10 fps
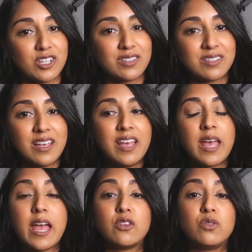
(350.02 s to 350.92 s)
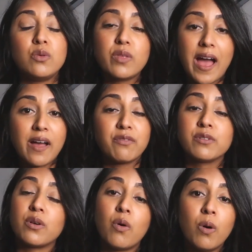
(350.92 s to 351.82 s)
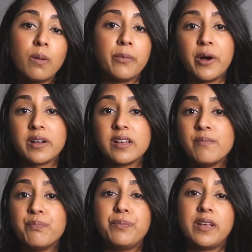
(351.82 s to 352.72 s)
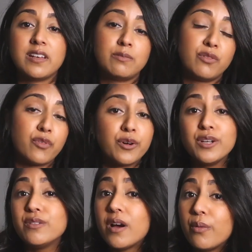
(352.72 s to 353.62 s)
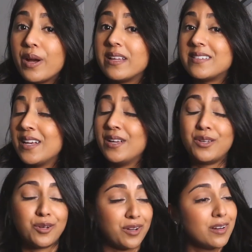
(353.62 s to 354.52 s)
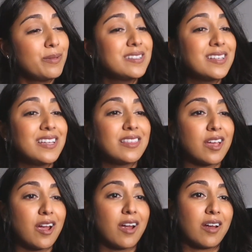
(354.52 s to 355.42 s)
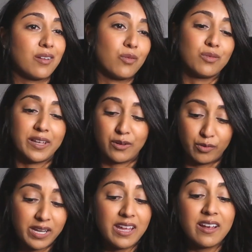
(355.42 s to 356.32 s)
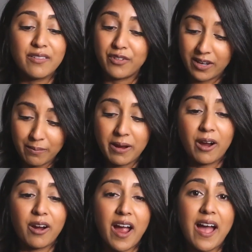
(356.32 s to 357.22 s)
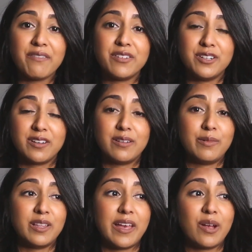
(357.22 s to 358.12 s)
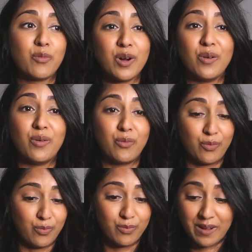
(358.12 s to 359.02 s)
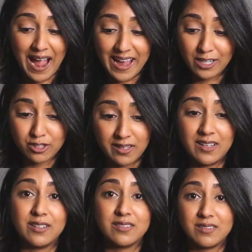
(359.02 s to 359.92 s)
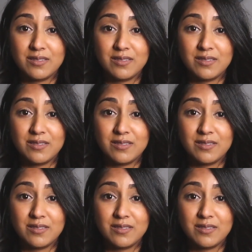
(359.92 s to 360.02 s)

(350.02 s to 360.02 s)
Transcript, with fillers: pictures. And do that for the whole book. Because before you know it, you're going to be sitting there like reading a freaking paragraph and you're going to be like, whoa, I actually